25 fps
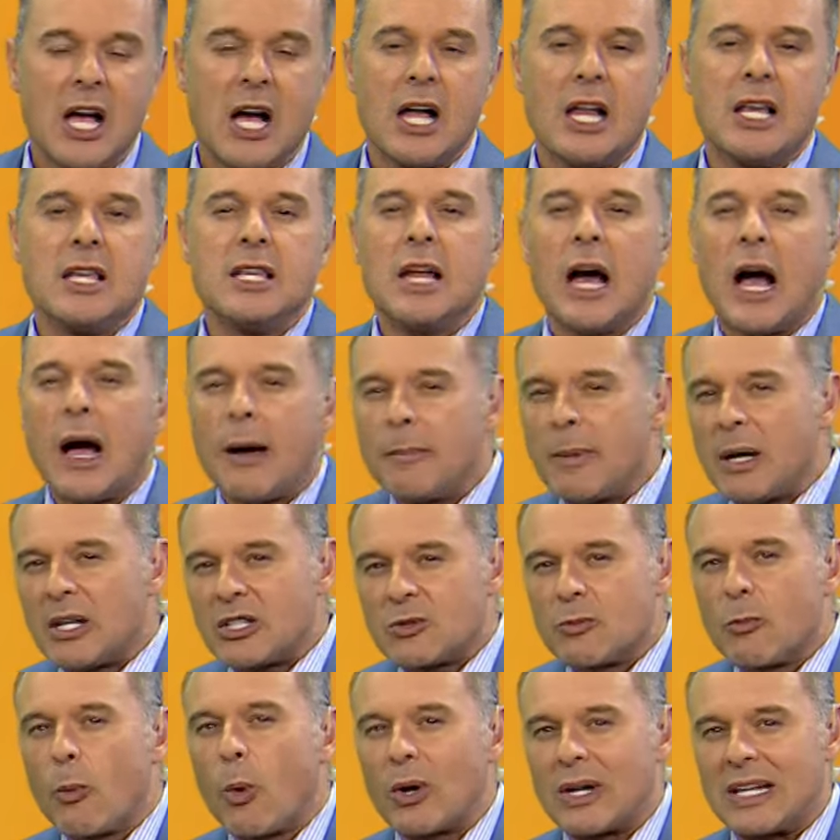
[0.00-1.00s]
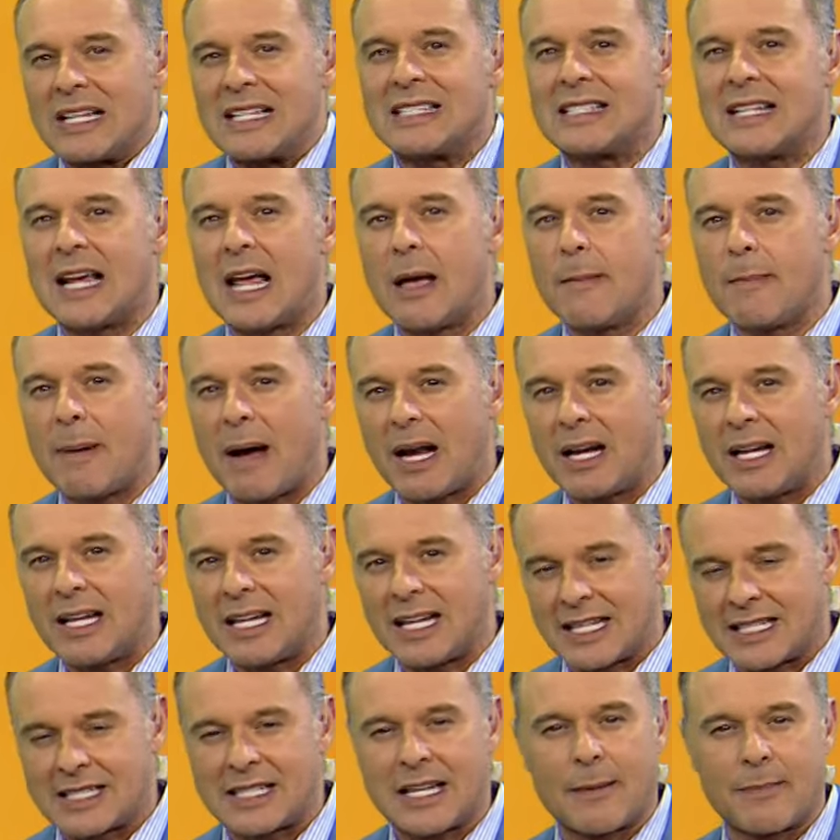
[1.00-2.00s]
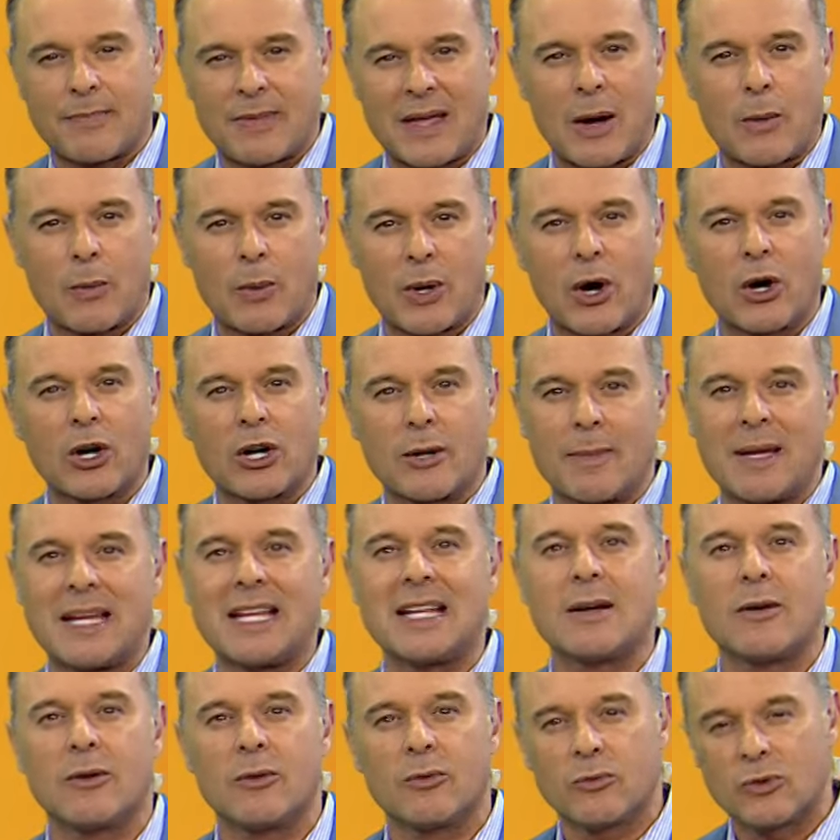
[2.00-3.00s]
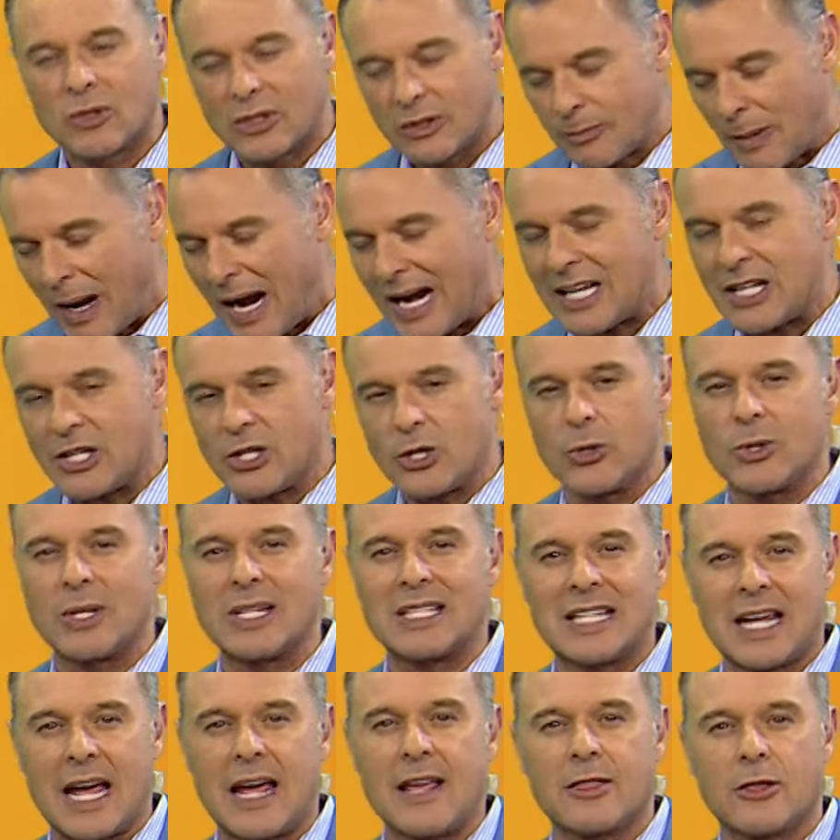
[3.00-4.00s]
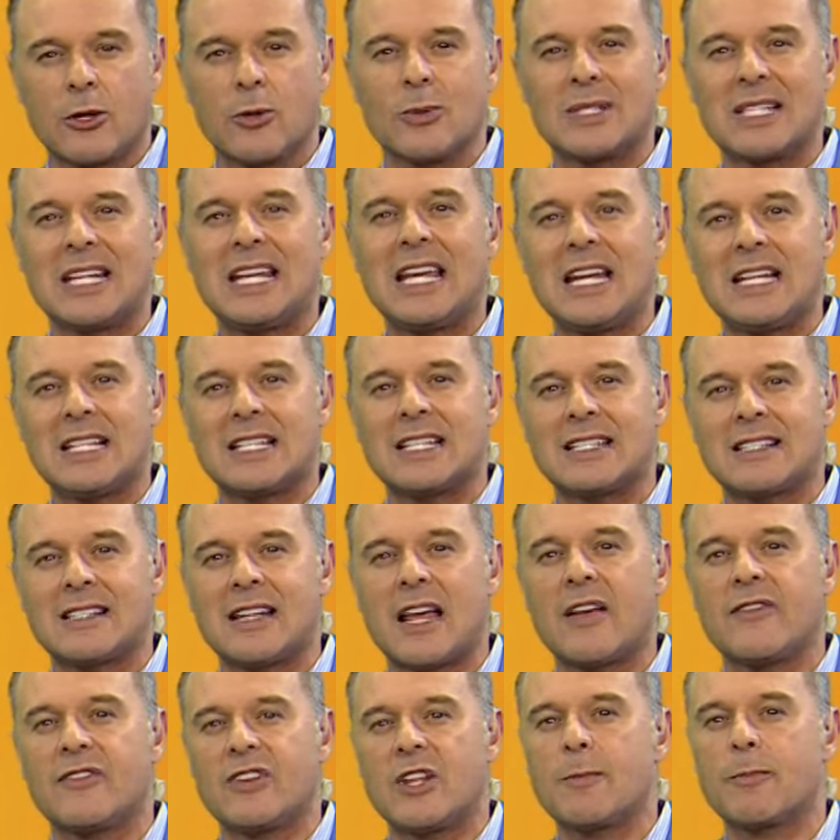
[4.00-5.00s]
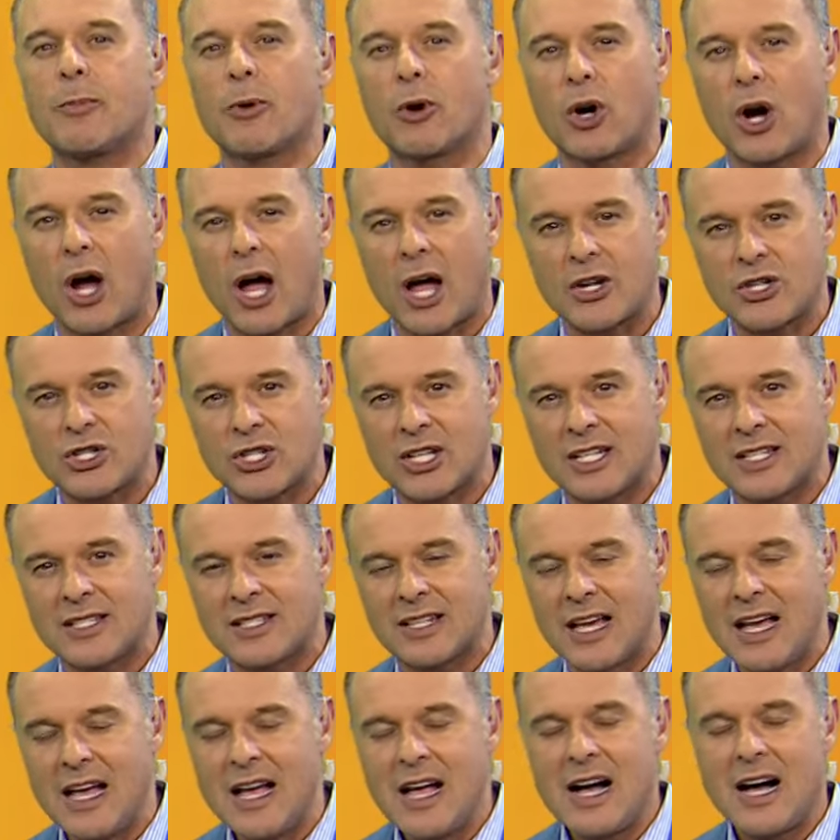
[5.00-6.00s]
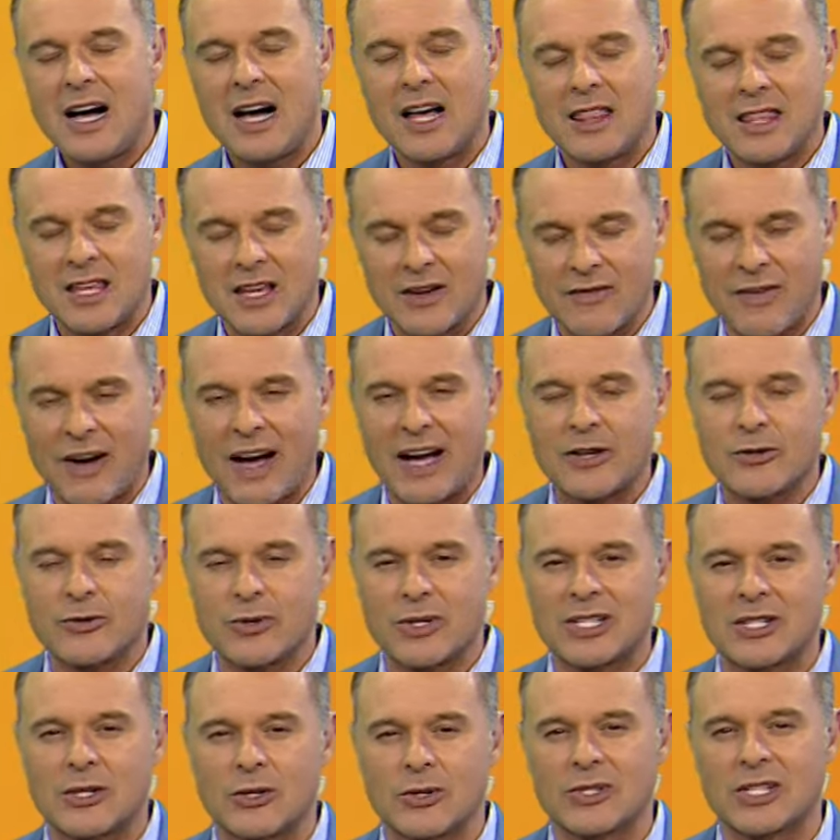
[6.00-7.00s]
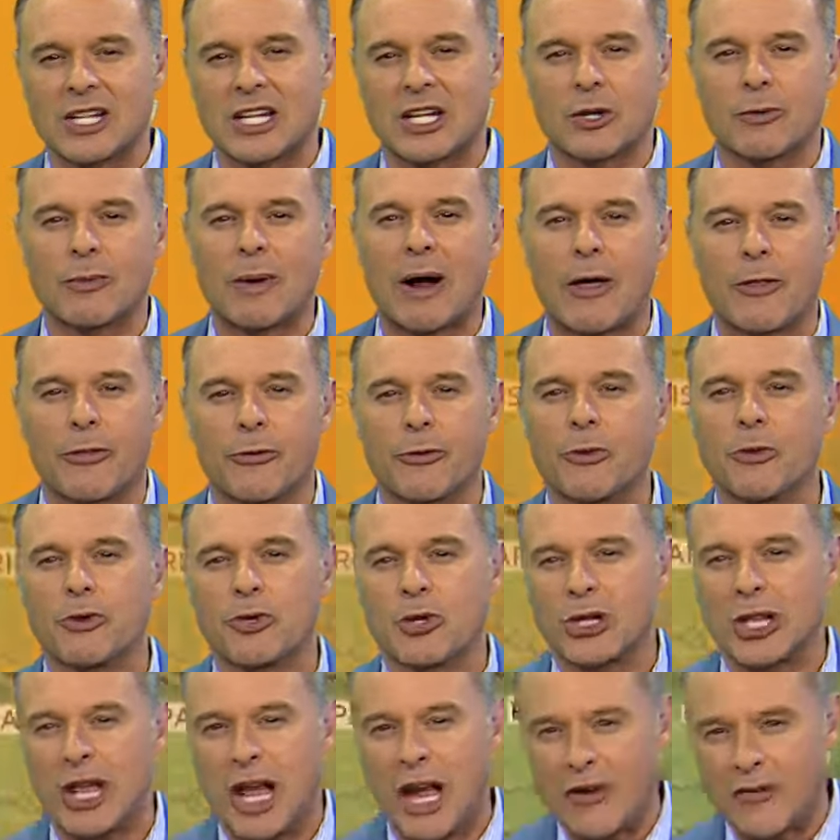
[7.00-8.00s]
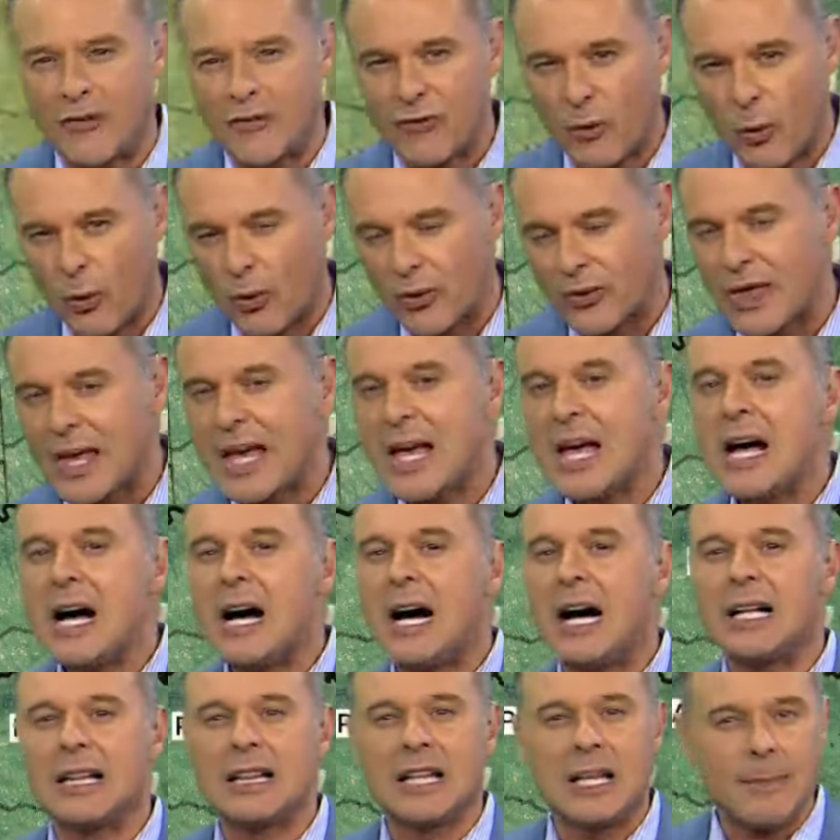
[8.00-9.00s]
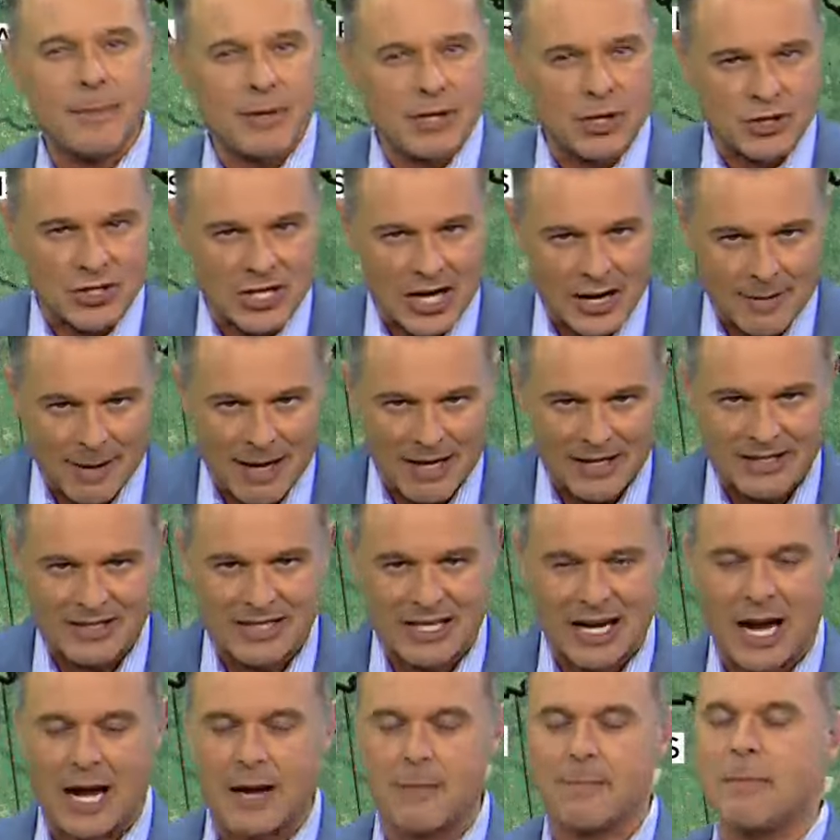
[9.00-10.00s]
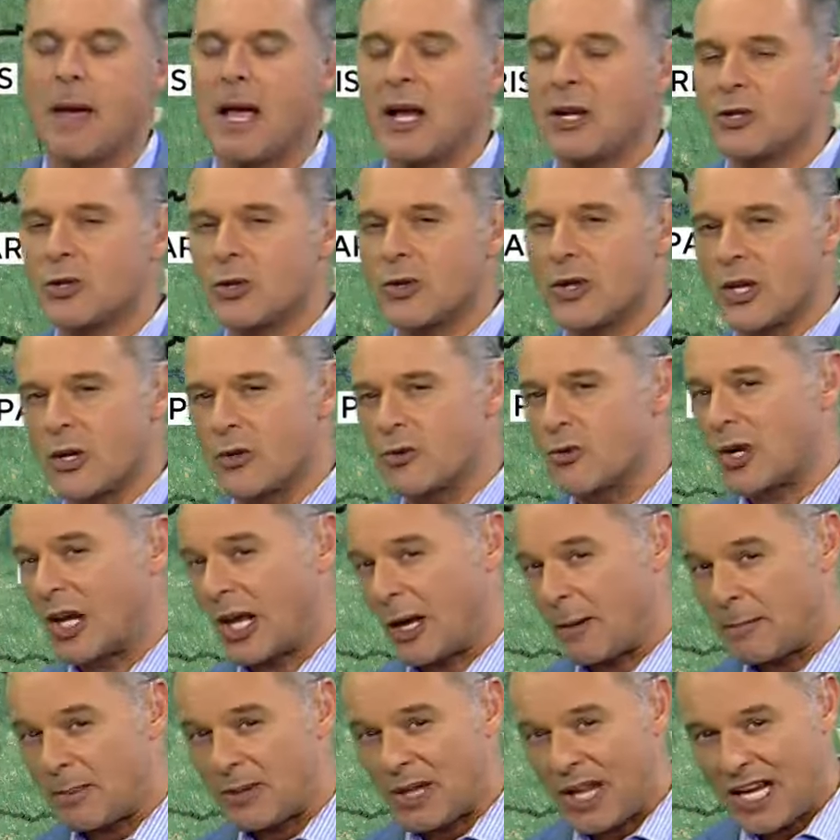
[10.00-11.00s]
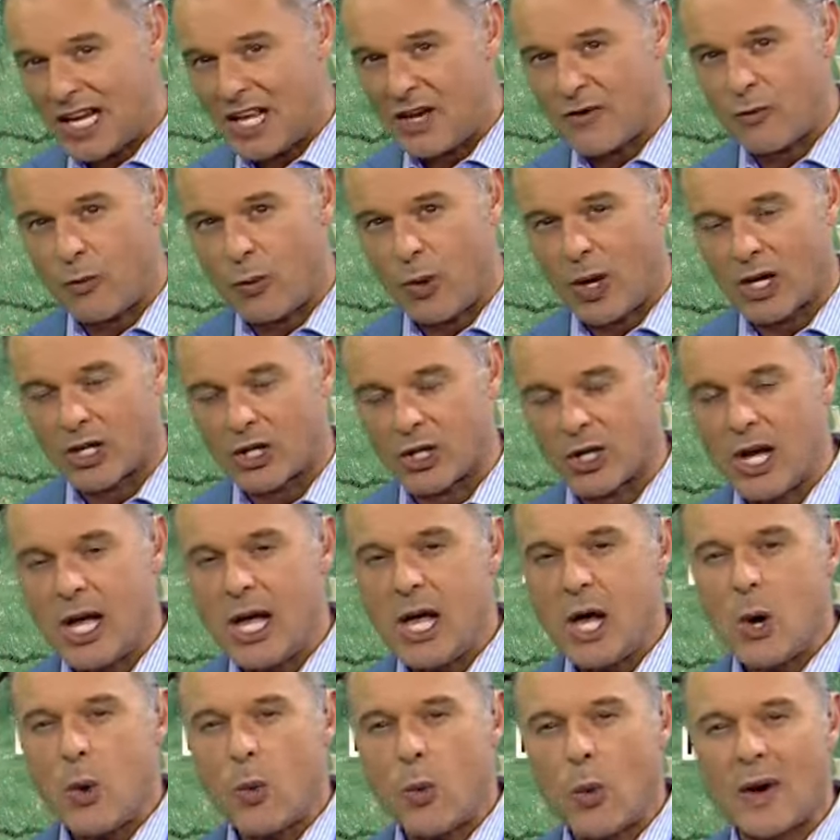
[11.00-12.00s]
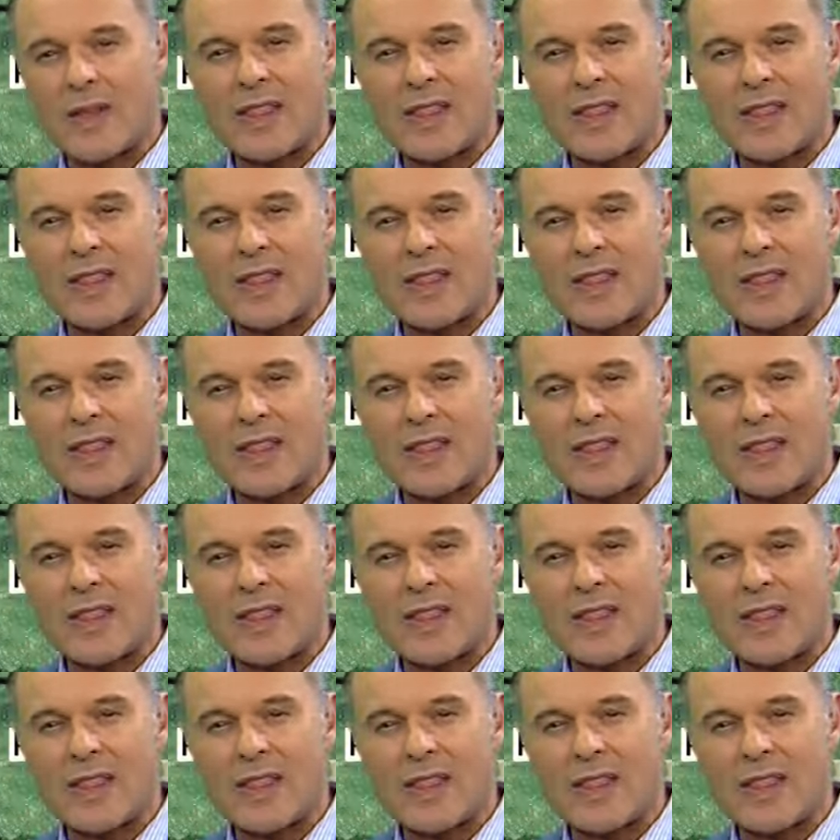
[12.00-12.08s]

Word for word: not much more to say about it except that we are going to be reminding you to take those heat safety precautions. Uh, the advisory still sticking sticking around through July 4th. Uh, limit your time outside. Make sure that you're drinking plenty of water. Wear